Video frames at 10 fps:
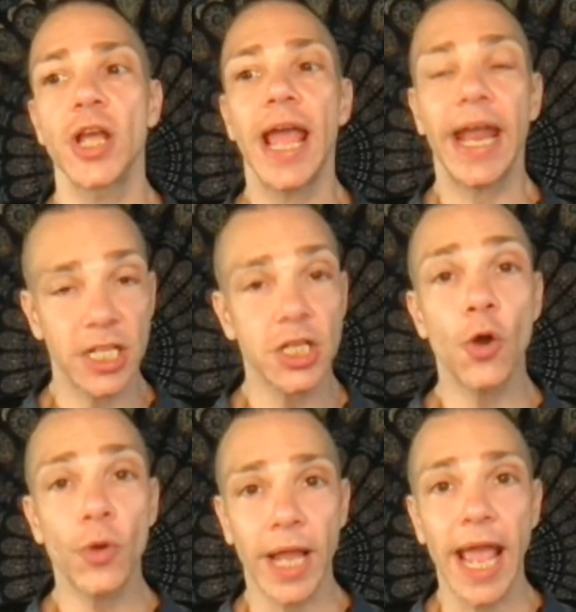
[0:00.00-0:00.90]
And it's
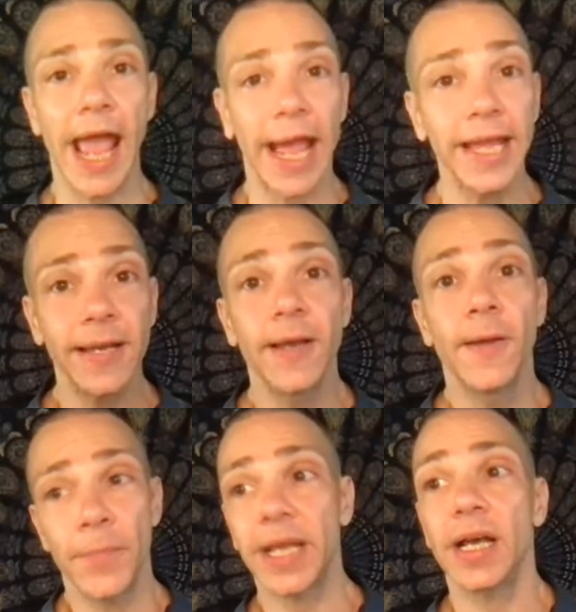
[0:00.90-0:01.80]
okay,
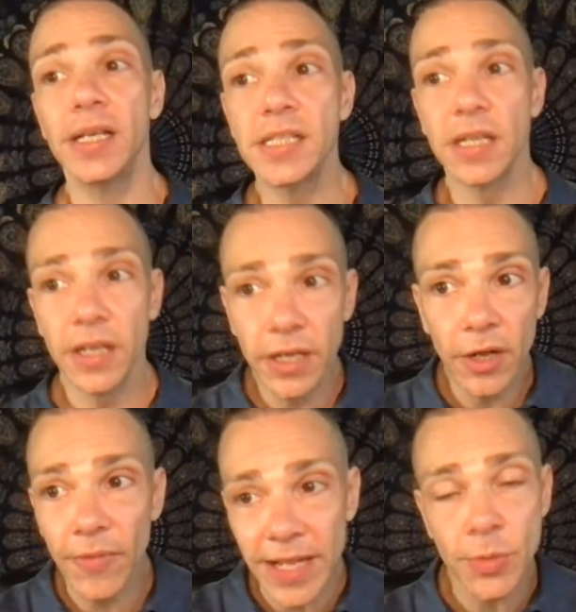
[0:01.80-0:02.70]
because,
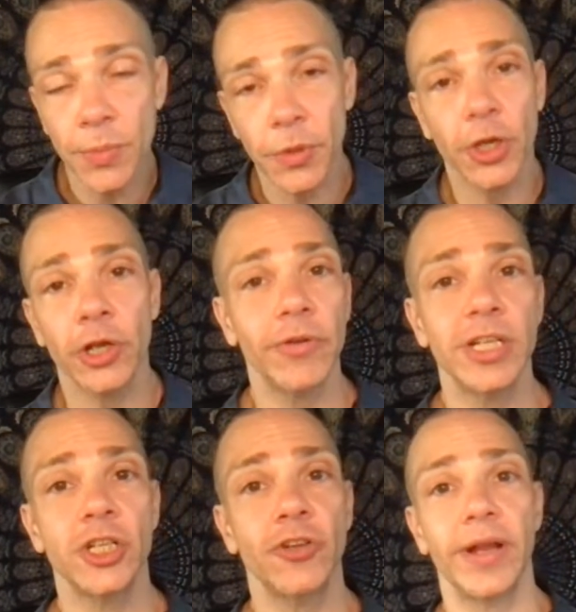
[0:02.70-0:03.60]
that's what Mercury
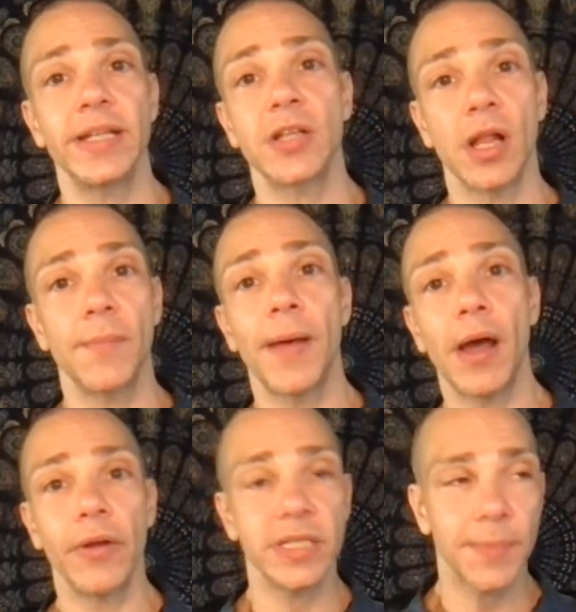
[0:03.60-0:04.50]
retrograde is all
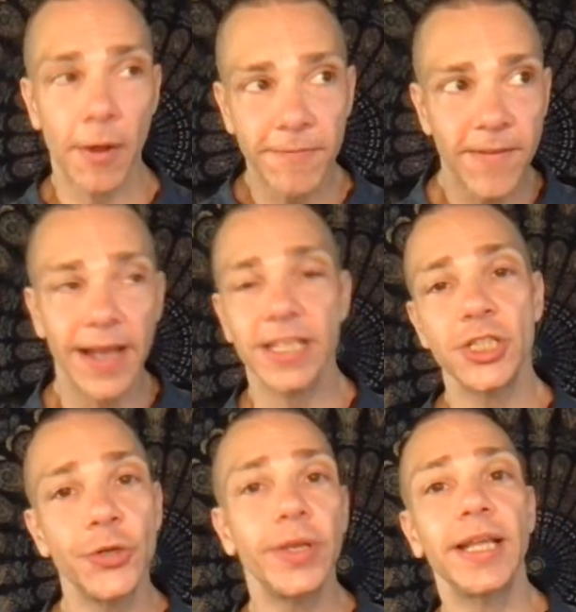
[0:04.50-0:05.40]
about. It's about
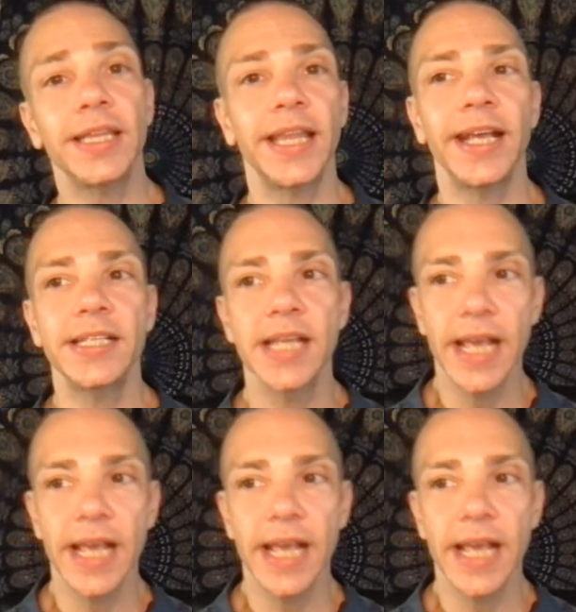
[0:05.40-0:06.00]
fine-tuning things.